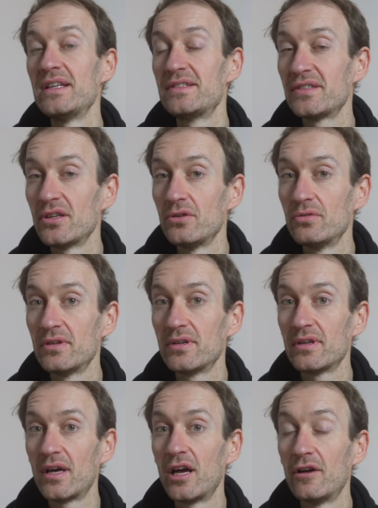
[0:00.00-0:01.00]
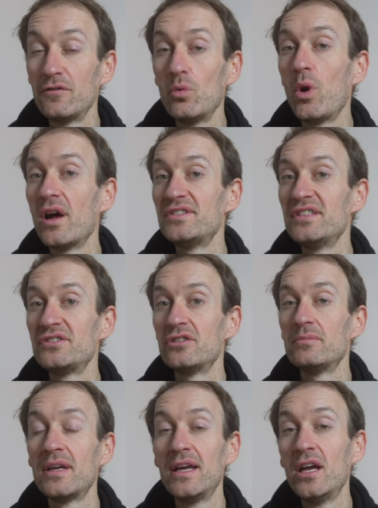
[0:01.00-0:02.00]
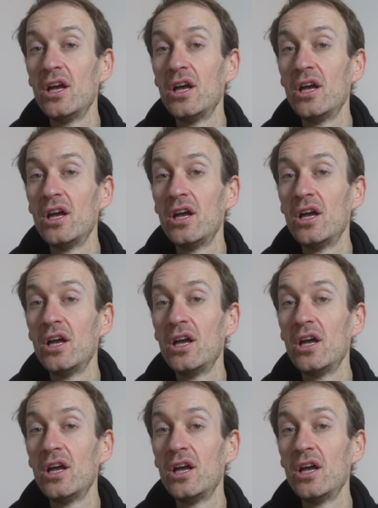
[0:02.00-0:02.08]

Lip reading: So a full wireless system